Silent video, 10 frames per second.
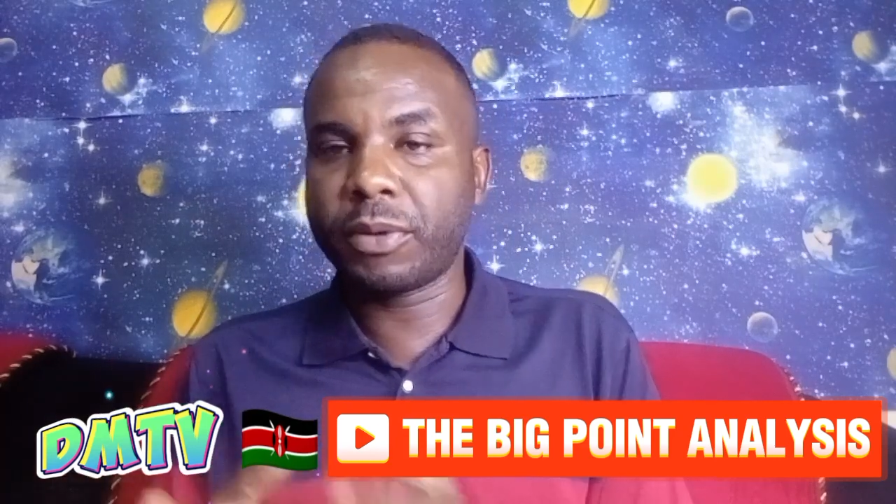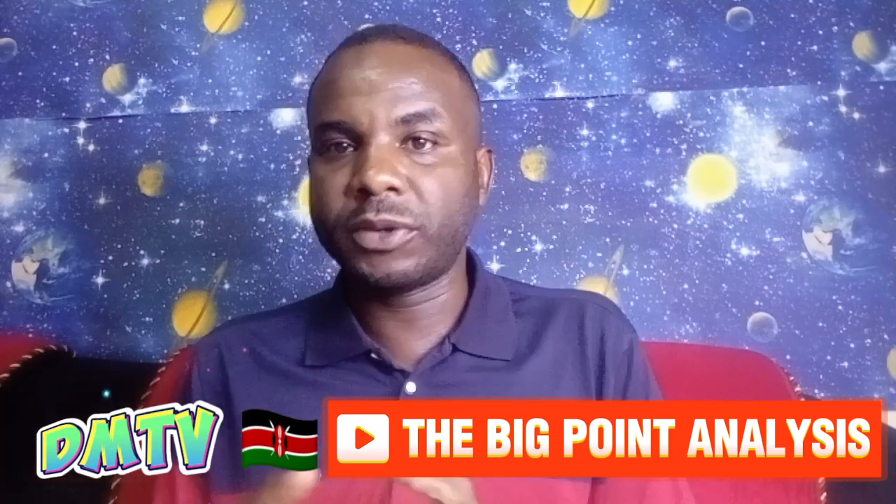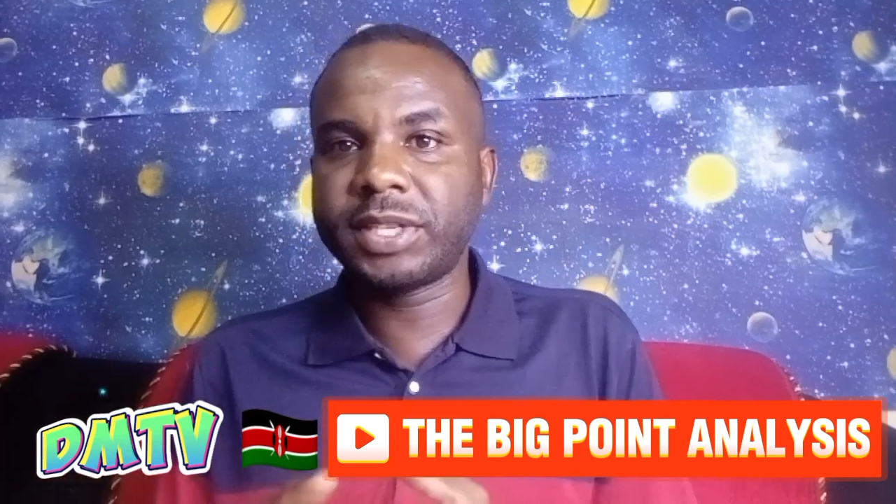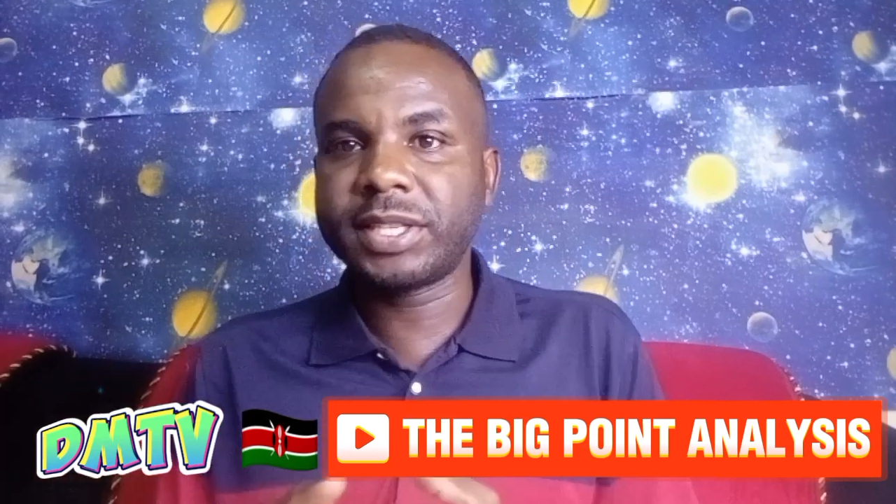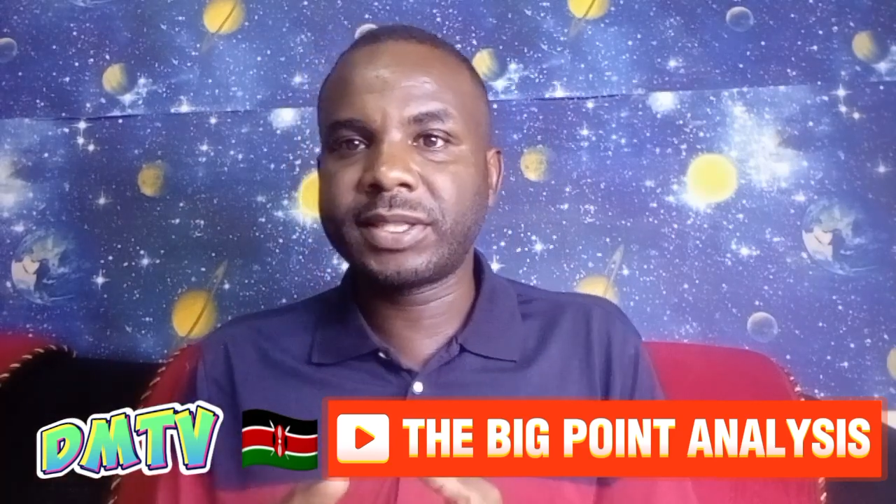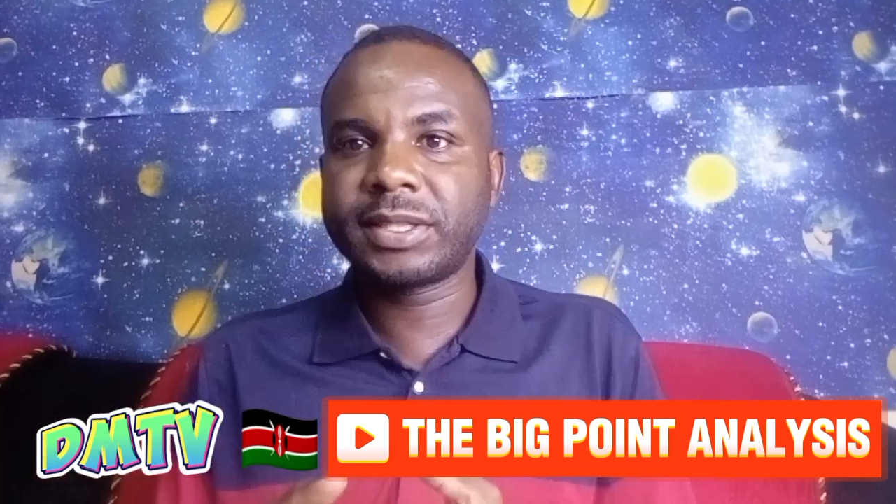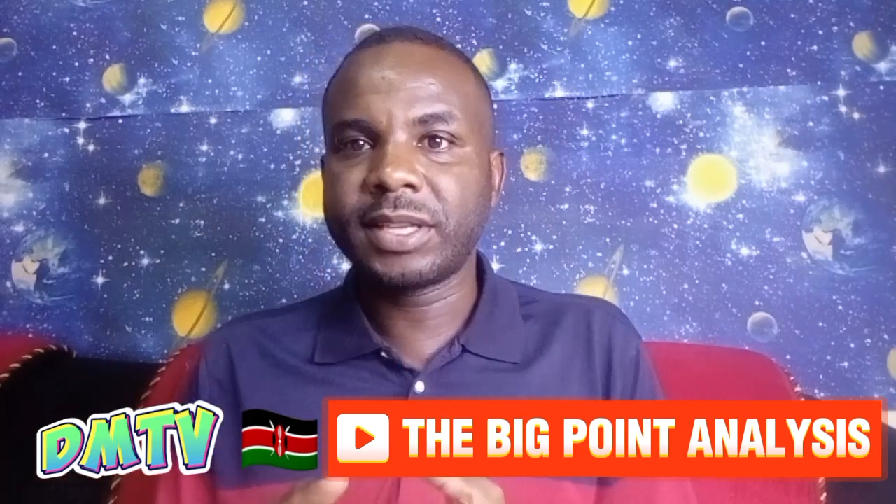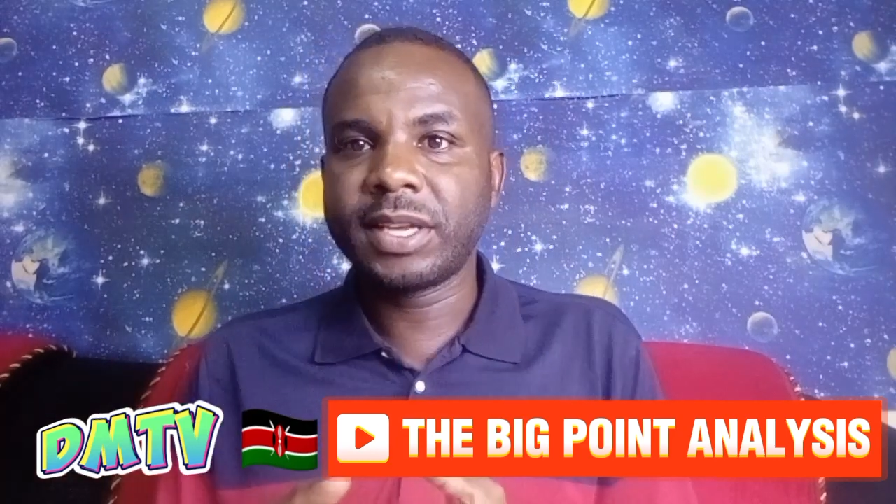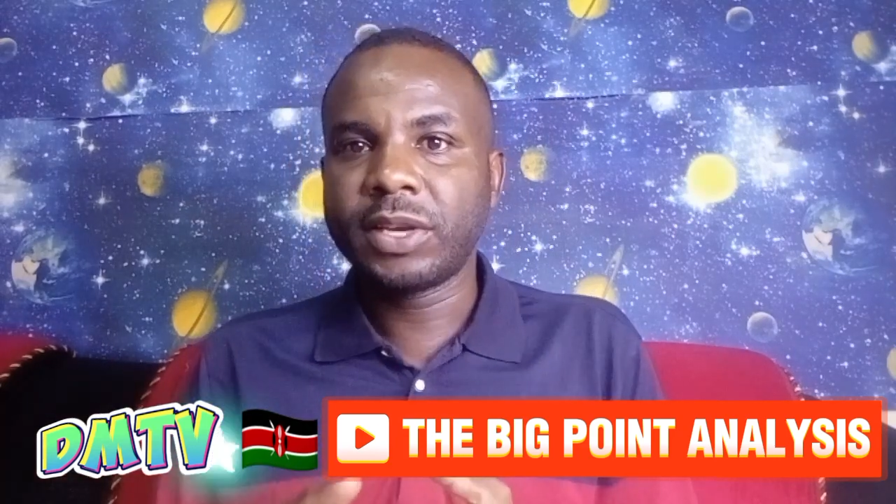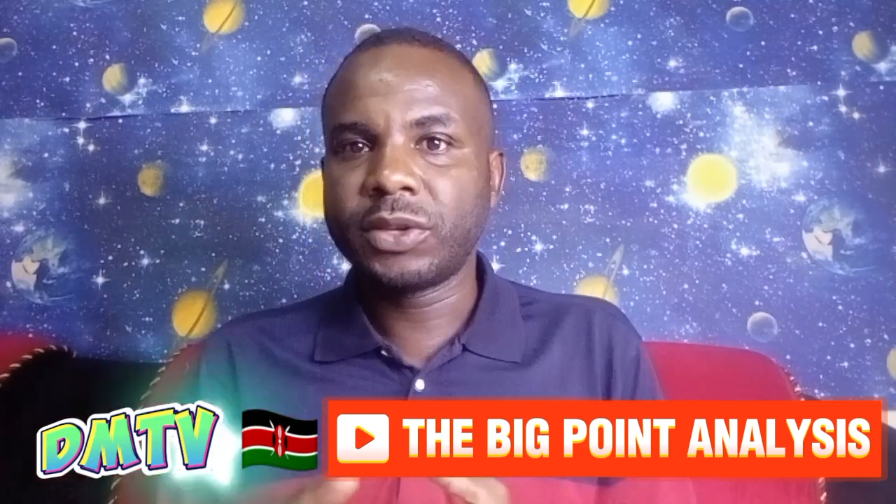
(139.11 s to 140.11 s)

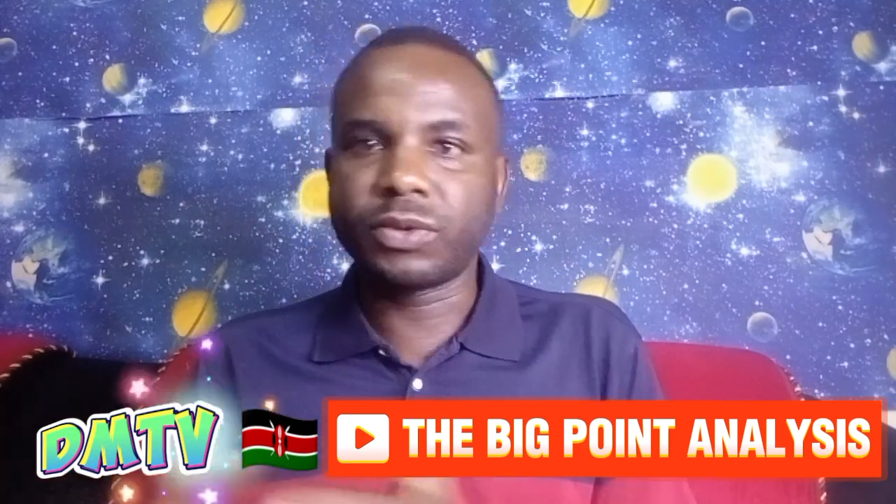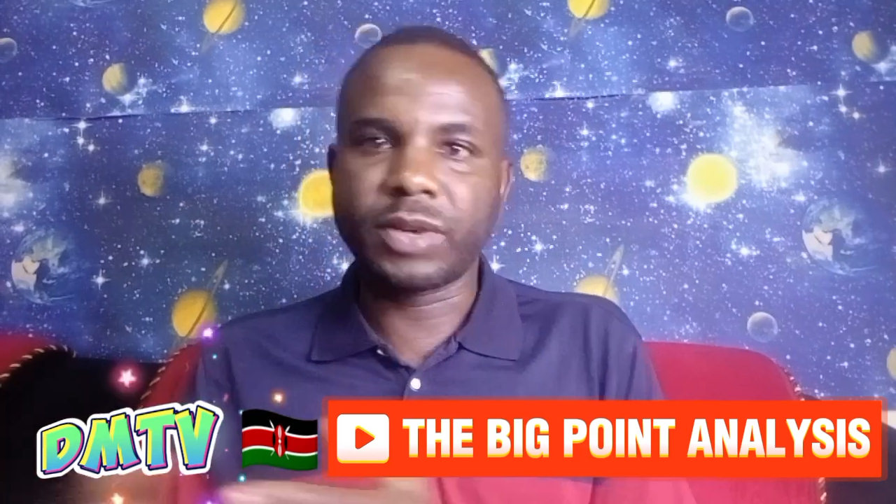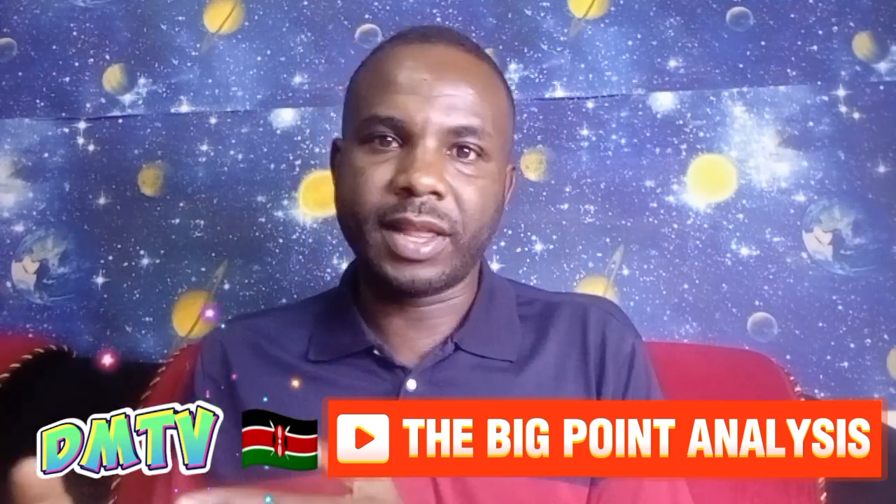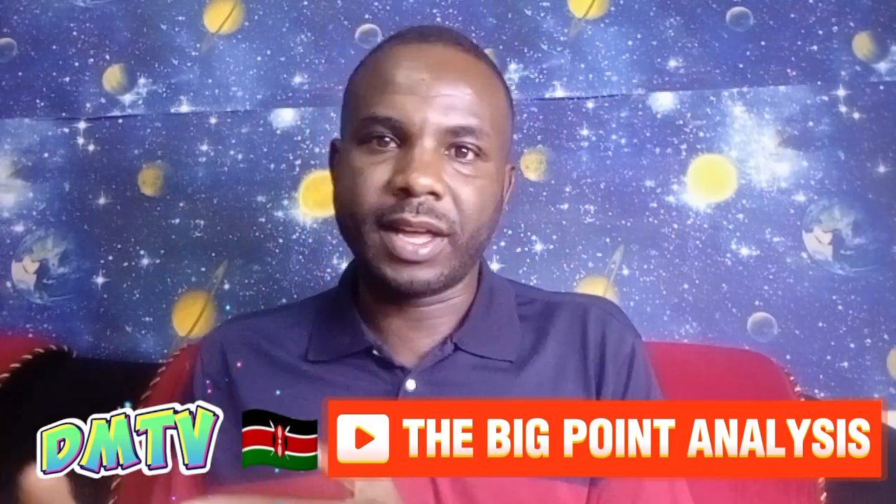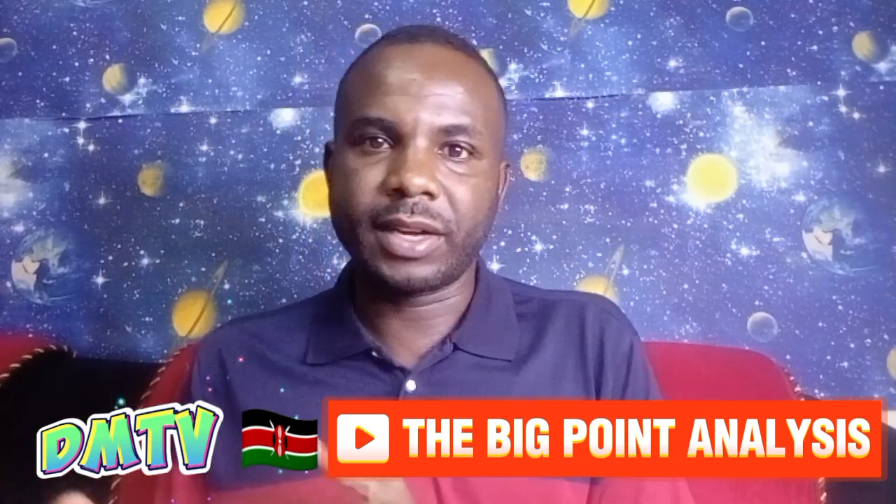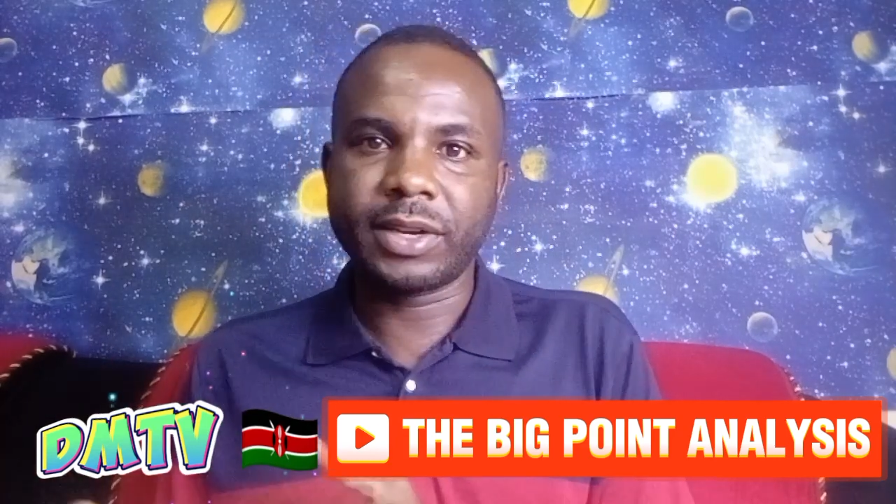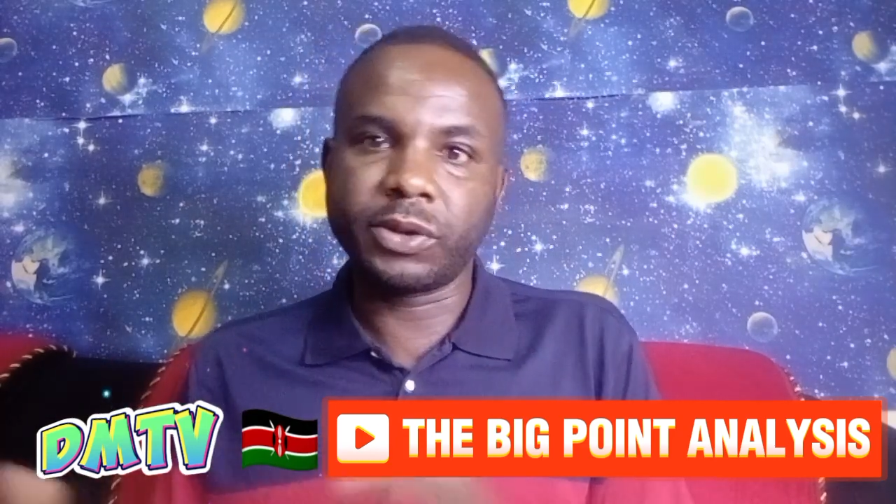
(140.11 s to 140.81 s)
politics together.